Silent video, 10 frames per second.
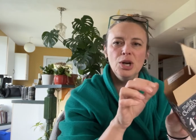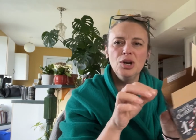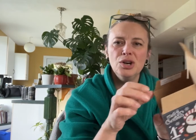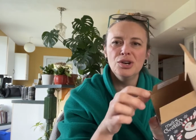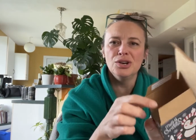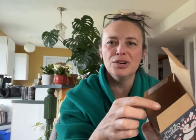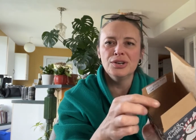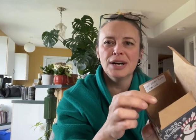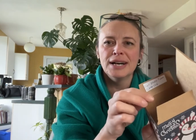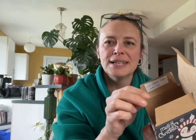
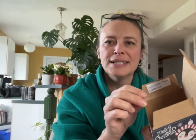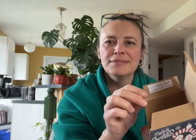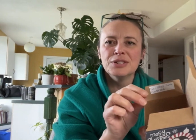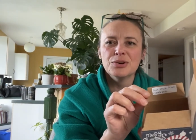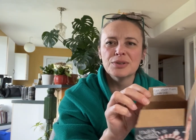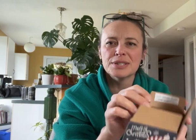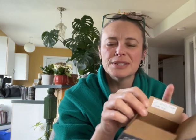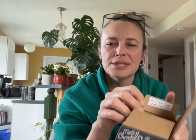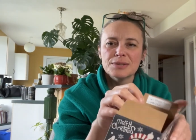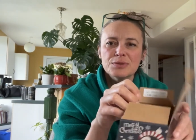Oh, I didn't even notice
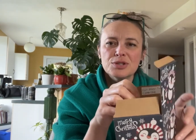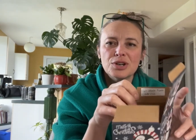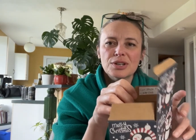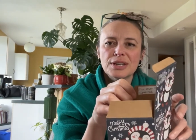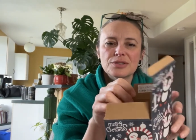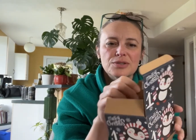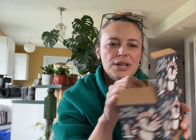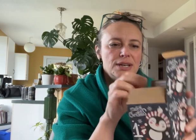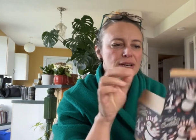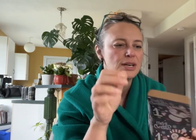because it was dark yesterday.